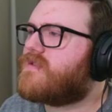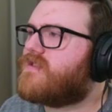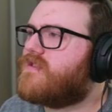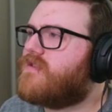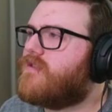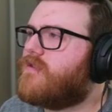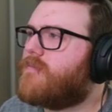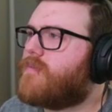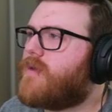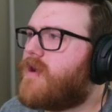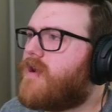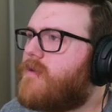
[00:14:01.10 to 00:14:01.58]

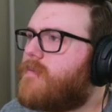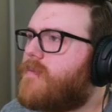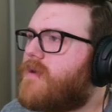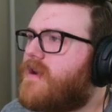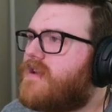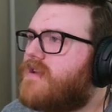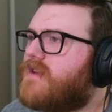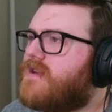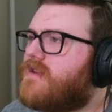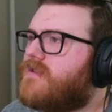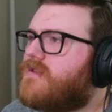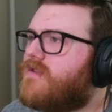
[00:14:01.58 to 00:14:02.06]
repair
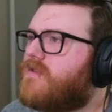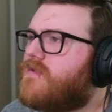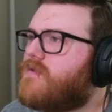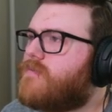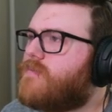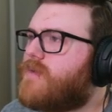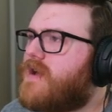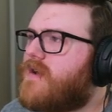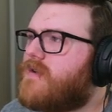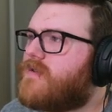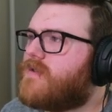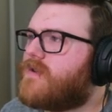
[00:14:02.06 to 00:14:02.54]
putty to
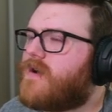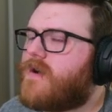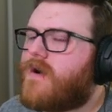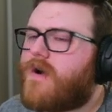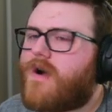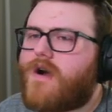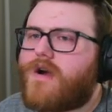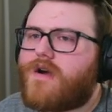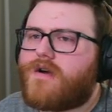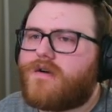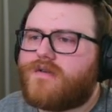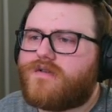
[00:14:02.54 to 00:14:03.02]
repair the
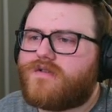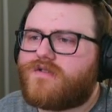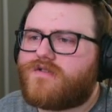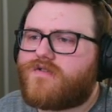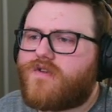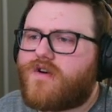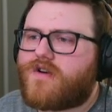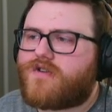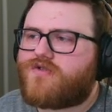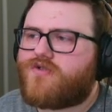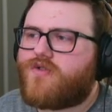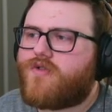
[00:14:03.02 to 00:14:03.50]
car.
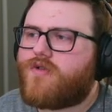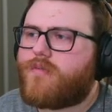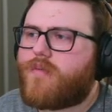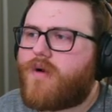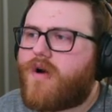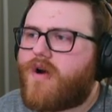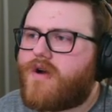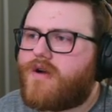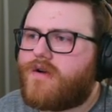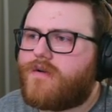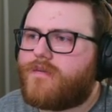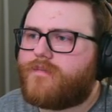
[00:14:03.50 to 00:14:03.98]
Structural
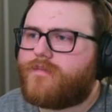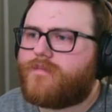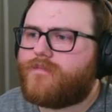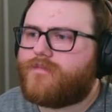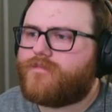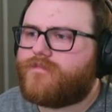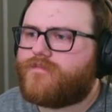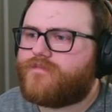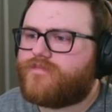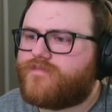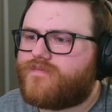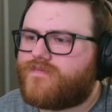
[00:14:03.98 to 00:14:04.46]
part.
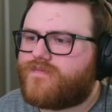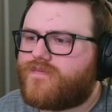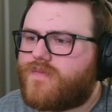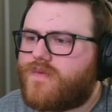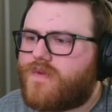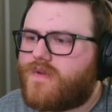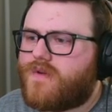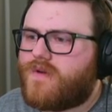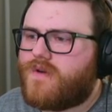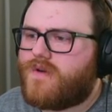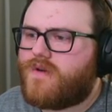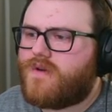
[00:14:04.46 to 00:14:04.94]

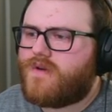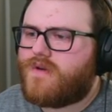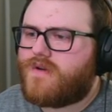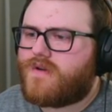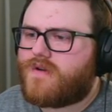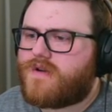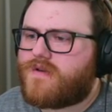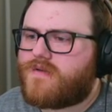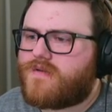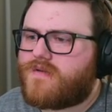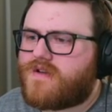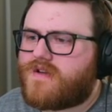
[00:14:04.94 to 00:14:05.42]

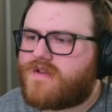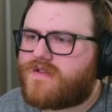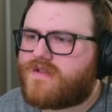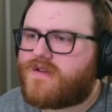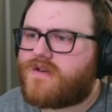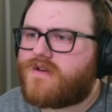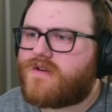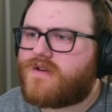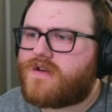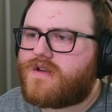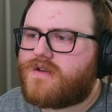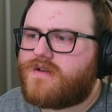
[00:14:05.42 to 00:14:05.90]
Now well, that's good.